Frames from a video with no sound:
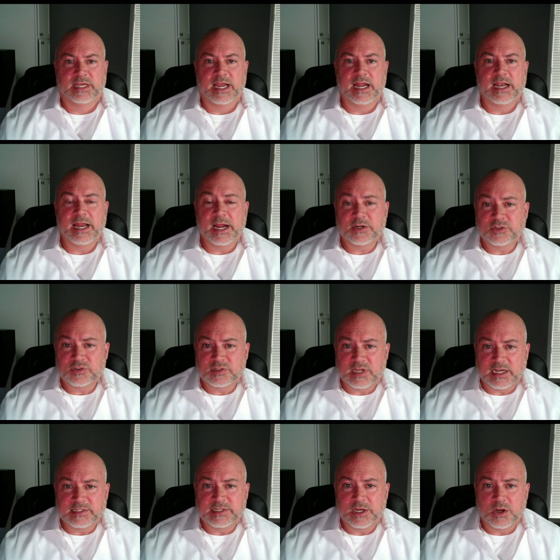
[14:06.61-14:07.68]
Can
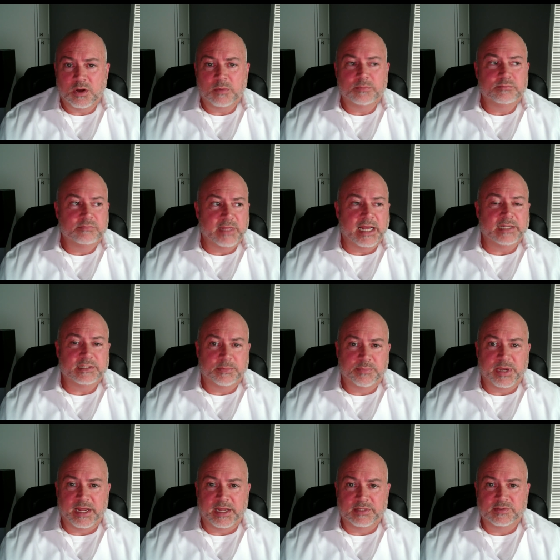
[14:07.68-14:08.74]
exercise help? That
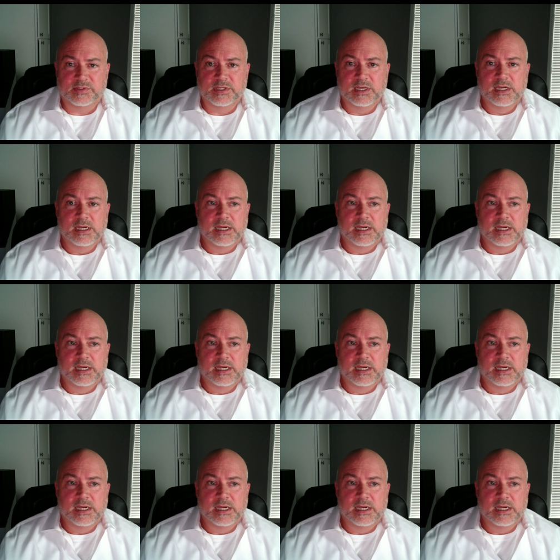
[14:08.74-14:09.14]
depends.